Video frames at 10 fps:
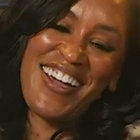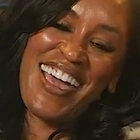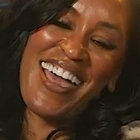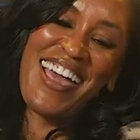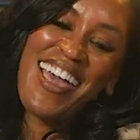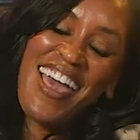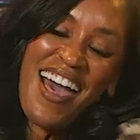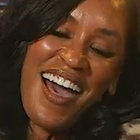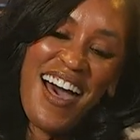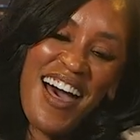Okay.
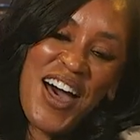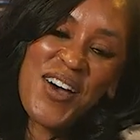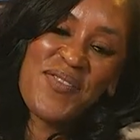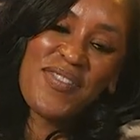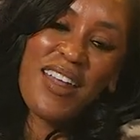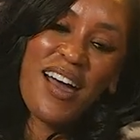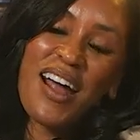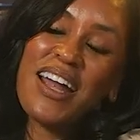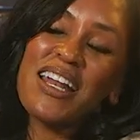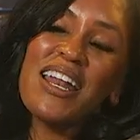All
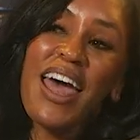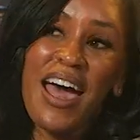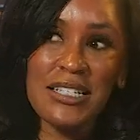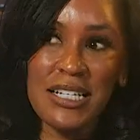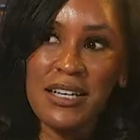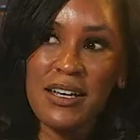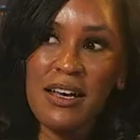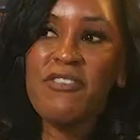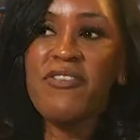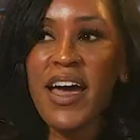right. Lastly,
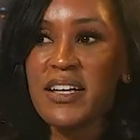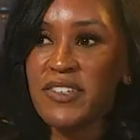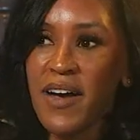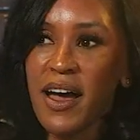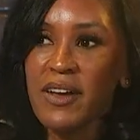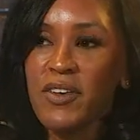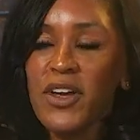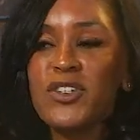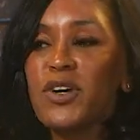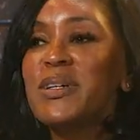fast five.
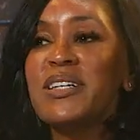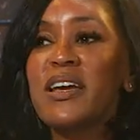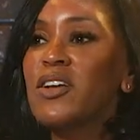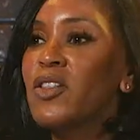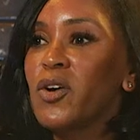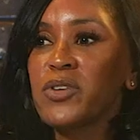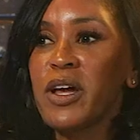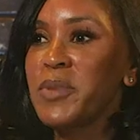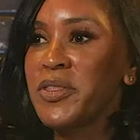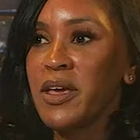Don't be taking a long
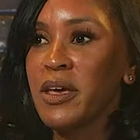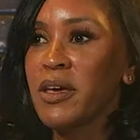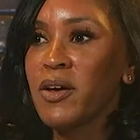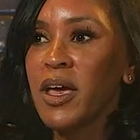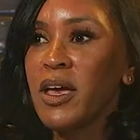time to think. Okay.